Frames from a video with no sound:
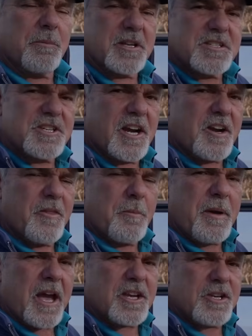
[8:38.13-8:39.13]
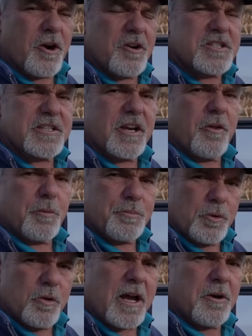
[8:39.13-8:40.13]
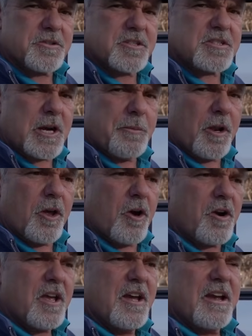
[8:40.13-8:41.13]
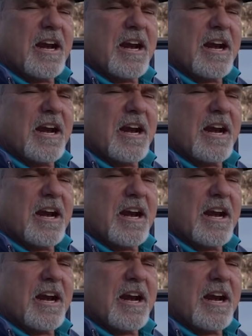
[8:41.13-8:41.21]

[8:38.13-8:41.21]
I'm going to check on the backyard, see how the pool house is coming along.